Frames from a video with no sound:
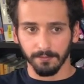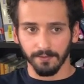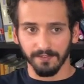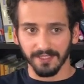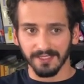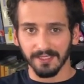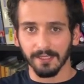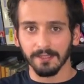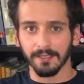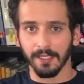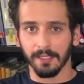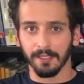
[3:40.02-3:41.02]

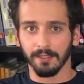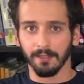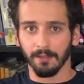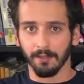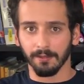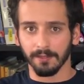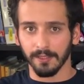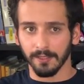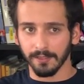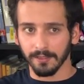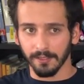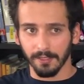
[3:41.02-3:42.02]
facilitating all
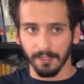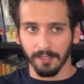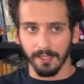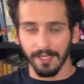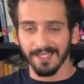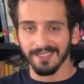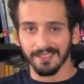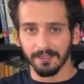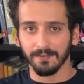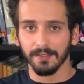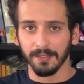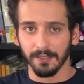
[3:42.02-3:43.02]
these
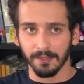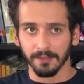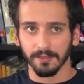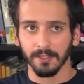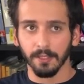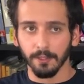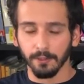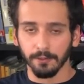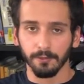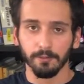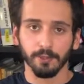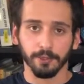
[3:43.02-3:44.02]
activities
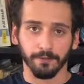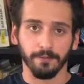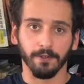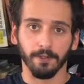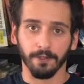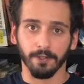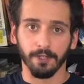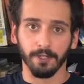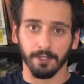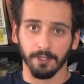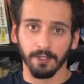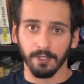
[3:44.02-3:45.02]
to push
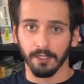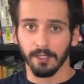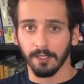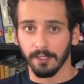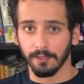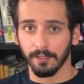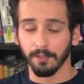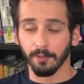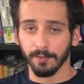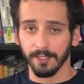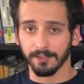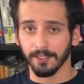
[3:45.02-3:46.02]
further the
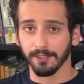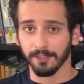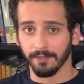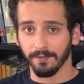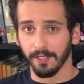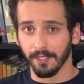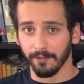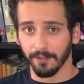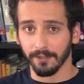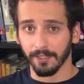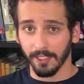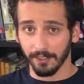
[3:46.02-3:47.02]
globalization of higher
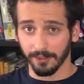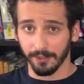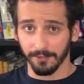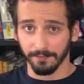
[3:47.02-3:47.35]
education.